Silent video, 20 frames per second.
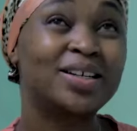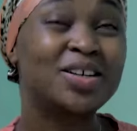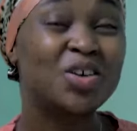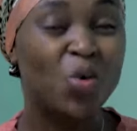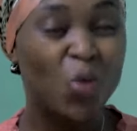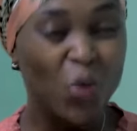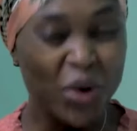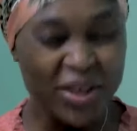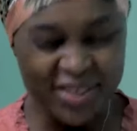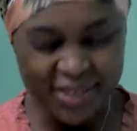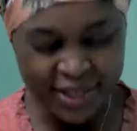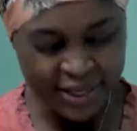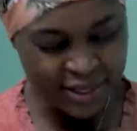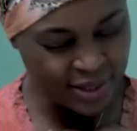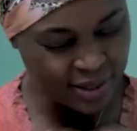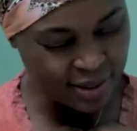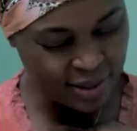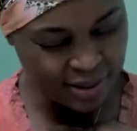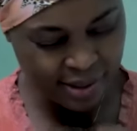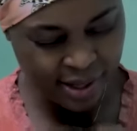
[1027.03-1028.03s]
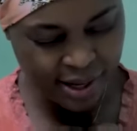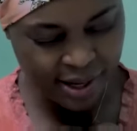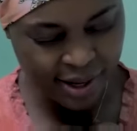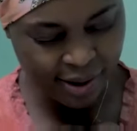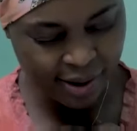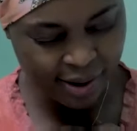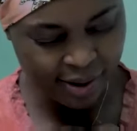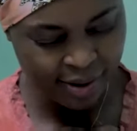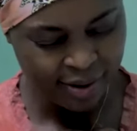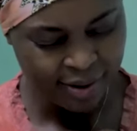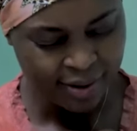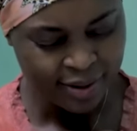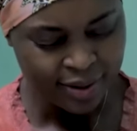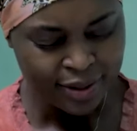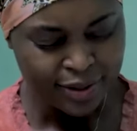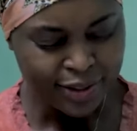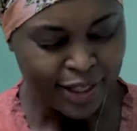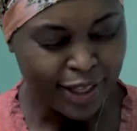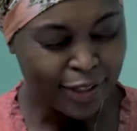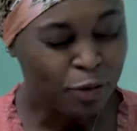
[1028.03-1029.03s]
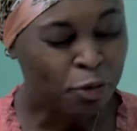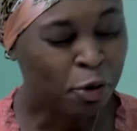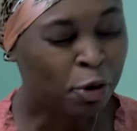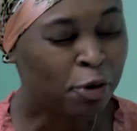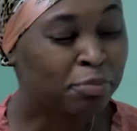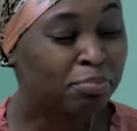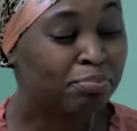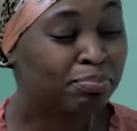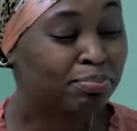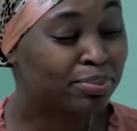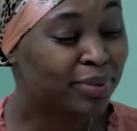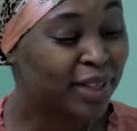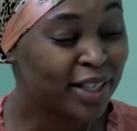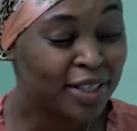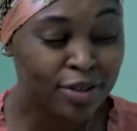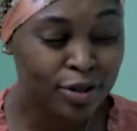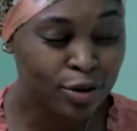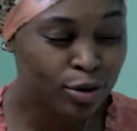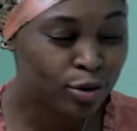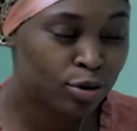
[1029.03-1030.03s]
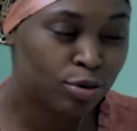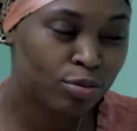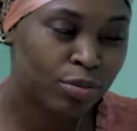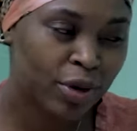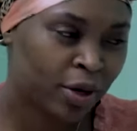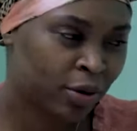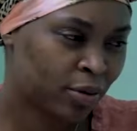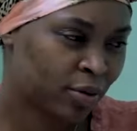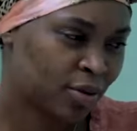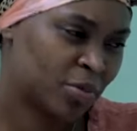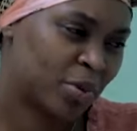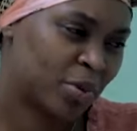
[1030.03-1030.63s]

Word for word: and greatest desire that God blesses you, my